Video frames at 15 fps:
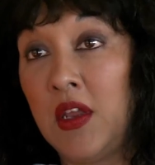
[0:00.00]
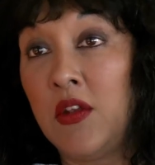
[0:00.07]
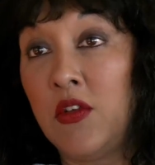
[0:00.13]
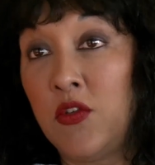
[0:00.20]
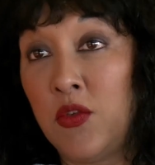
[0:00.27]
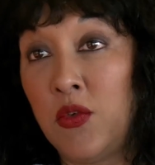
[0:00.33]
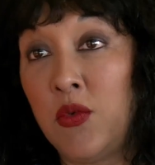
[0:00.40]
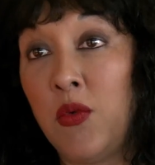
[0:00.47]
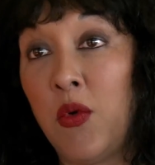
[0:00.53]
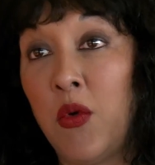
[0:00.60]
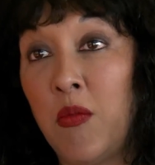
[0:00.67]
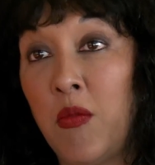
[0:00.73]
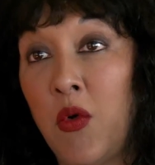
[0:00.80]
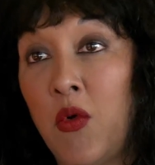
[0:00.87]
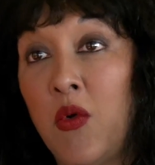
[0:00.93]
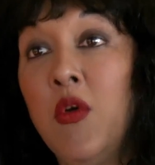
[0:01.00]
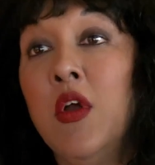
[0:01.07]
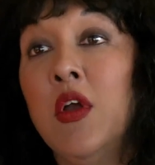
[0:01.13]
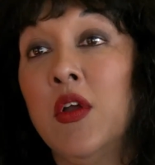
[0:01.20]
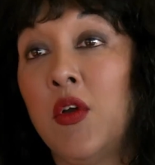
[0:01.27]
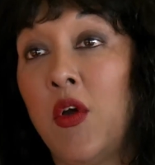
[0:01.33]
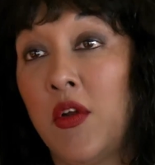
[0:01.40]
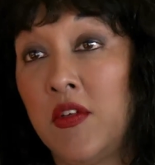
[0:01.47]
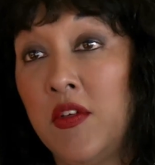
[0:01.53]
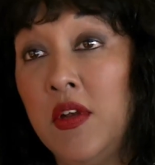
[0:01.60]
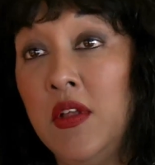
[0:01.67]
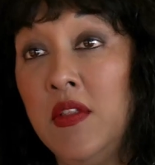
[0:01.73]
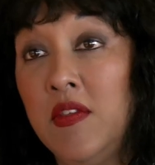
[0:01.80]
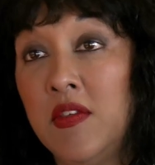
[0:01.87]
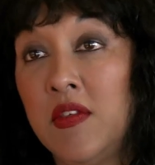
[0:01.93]
in two or more
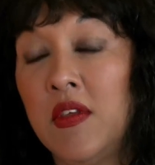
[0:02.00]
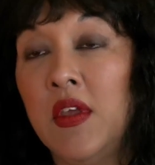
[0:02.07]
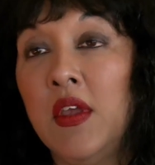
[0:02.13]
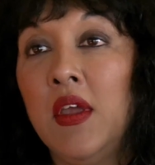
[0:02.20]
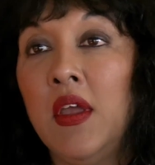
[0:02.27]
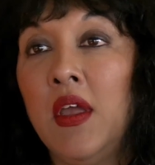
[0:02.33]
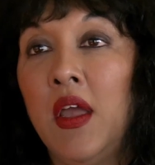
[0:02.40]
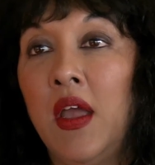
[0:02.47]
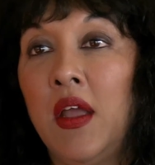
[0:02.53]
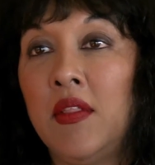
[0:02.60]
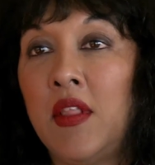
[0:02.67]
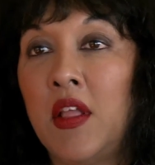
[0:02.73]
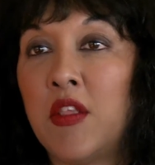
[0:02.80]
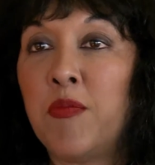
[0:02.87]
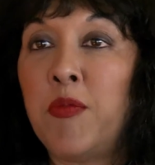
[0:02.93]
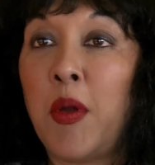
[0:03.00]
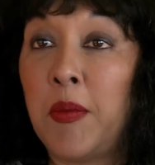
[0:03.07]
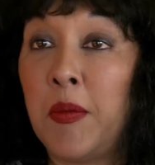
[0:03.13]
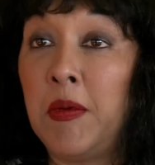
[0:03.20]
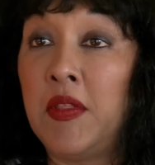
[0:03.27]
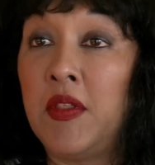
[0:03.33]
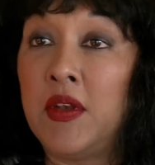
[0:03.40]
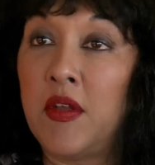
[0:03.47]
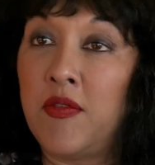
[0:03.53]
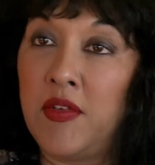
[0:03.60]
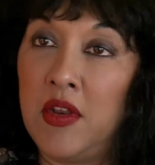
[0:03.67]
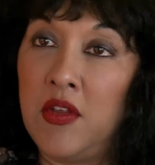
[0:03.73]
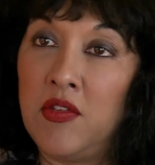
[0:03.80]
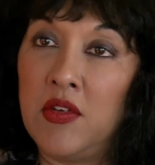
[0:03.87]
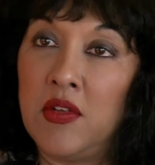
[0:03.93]
continents. And that's probably the
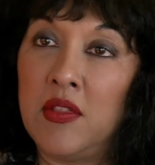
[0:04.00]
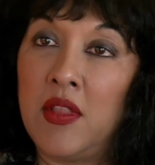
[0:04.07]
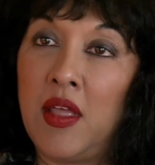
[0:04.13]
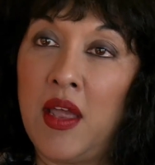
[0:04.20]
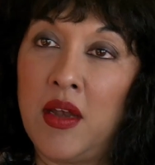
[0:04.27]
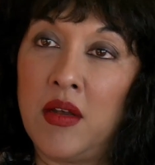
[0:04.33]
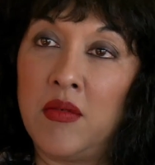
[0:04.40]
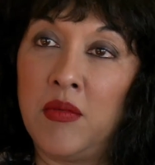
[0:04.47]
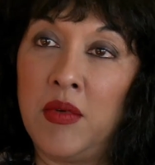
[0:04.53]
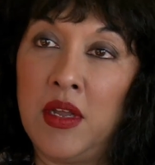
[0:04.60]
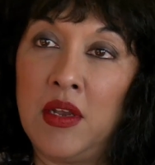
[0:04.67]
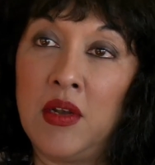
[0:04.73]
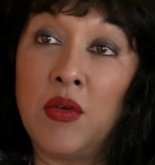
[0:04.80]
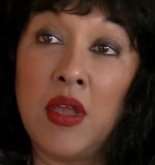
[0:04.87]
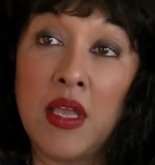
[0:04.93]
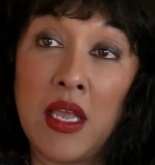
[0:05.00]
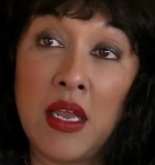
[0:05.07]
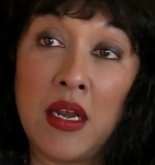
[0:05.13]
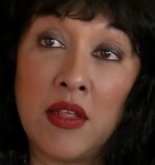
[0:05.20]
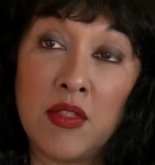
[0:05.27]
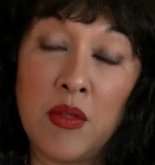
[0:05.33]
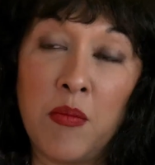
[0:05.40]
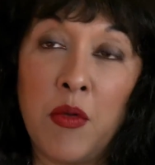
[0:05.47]
definition that we're looking at at the